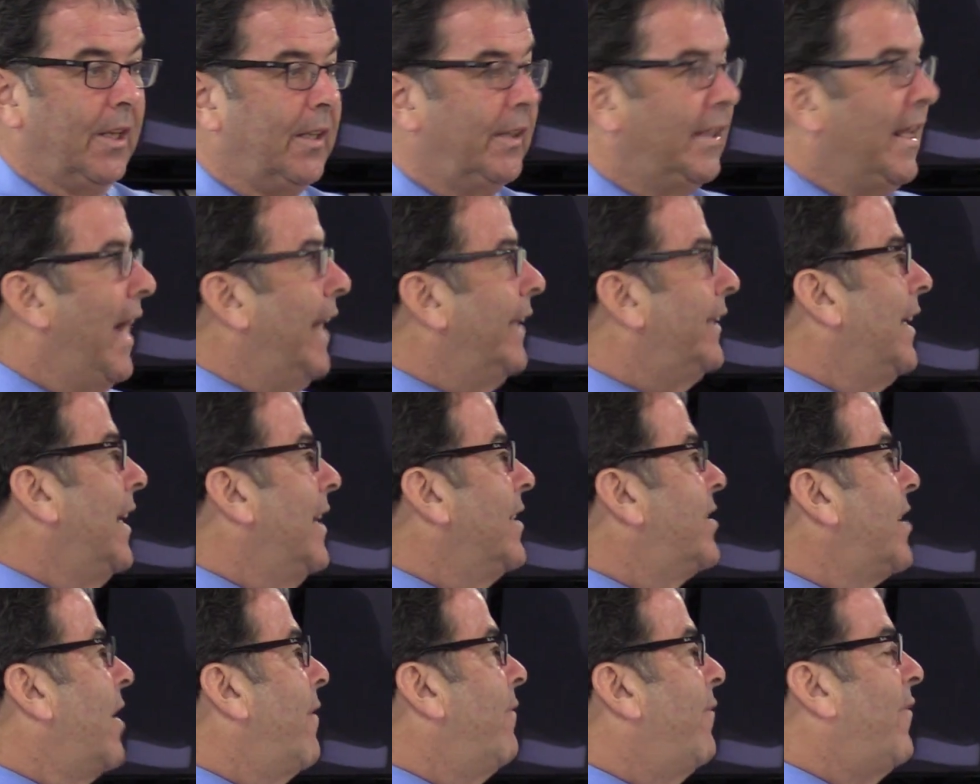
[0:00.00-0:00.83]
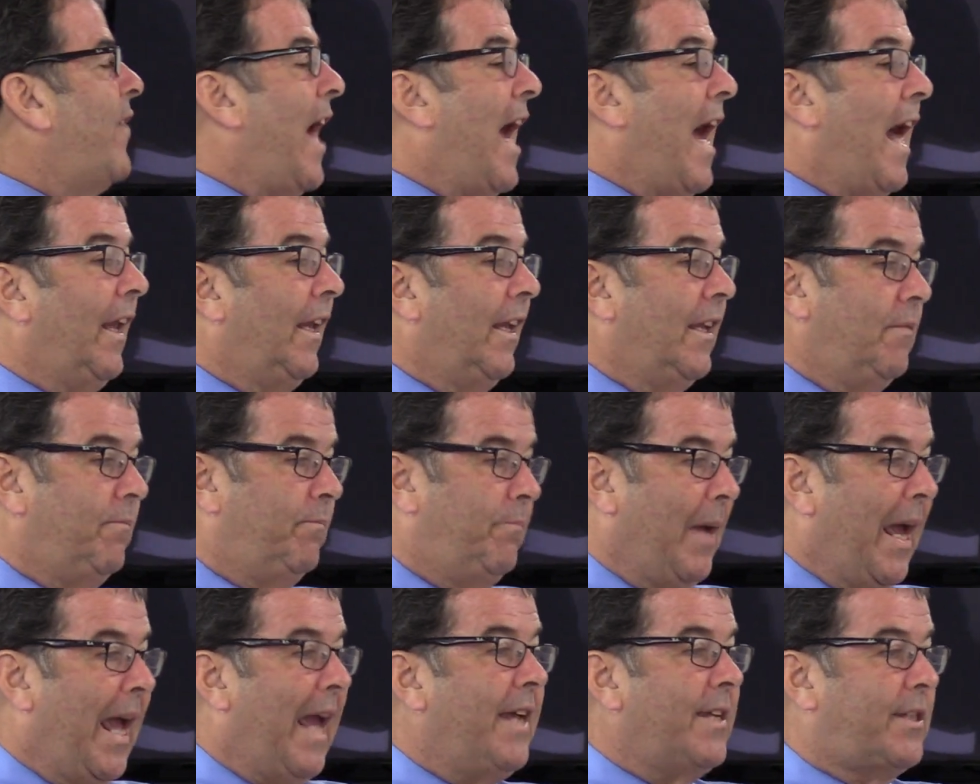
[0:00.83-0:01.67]
that there's a valid
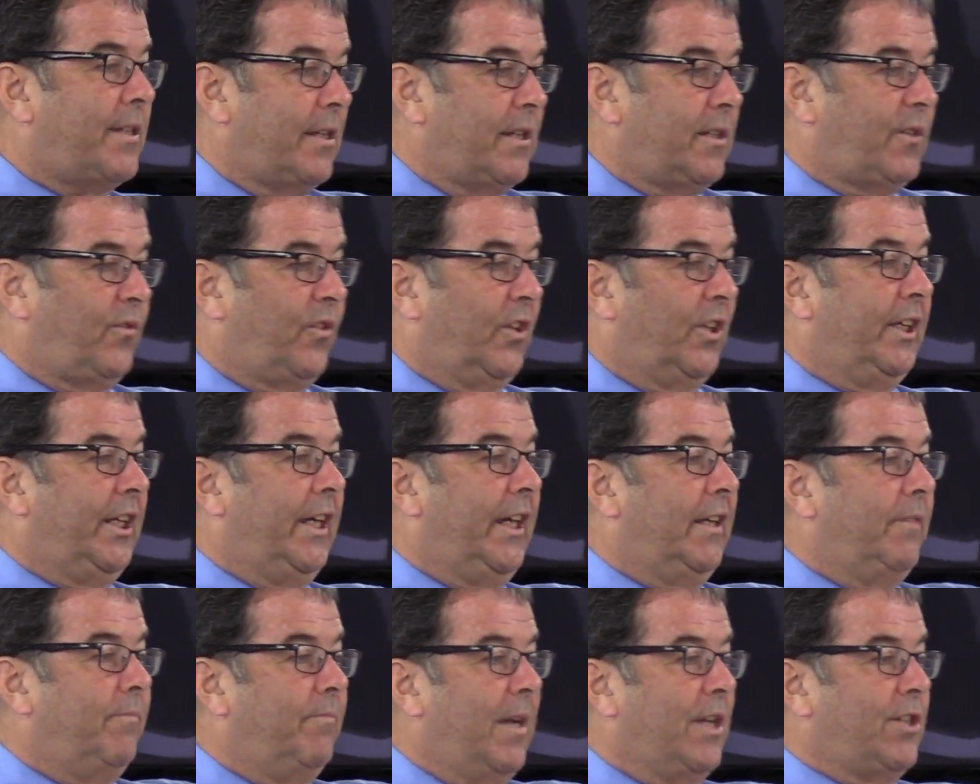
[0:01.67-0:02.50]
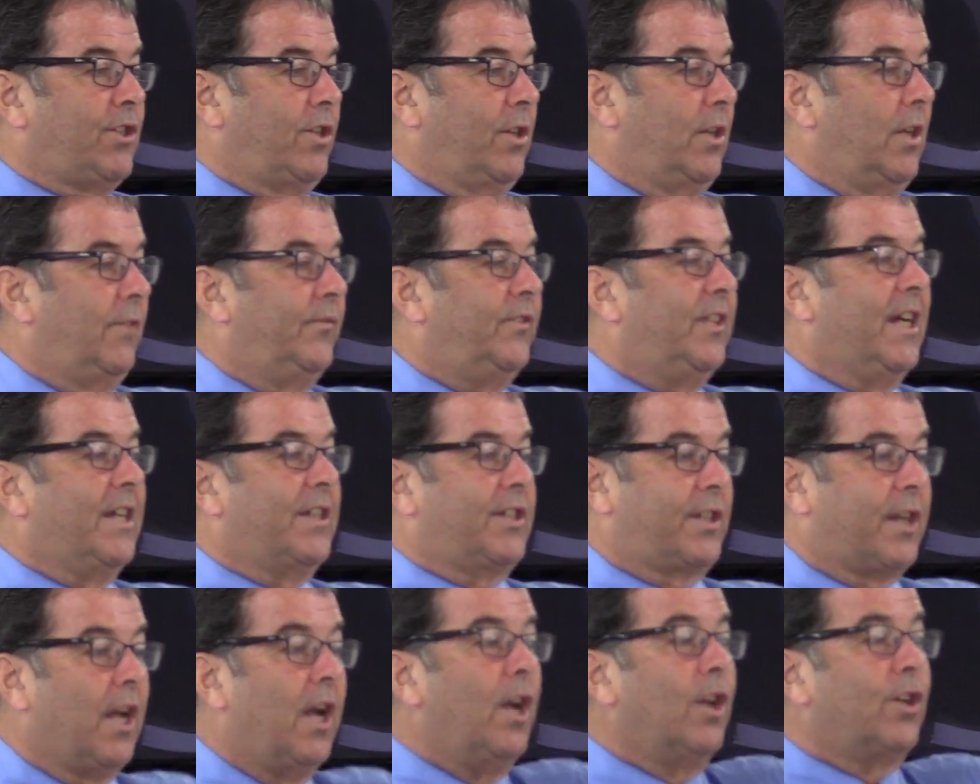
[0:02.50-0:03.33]
basis for the admission of
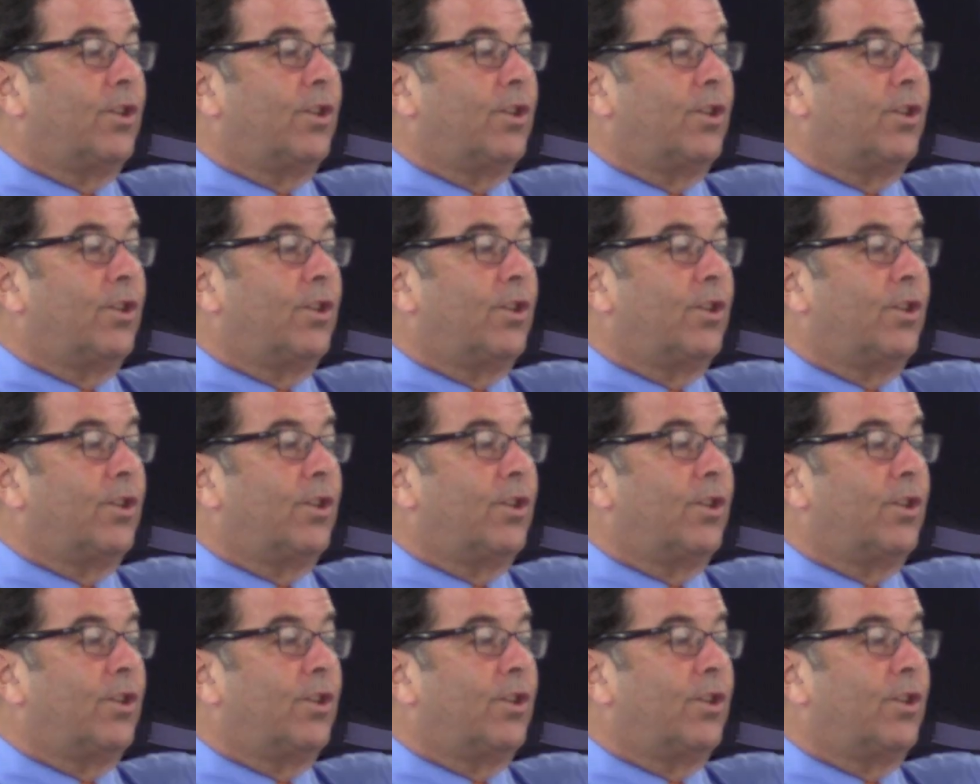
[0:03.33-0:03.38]
this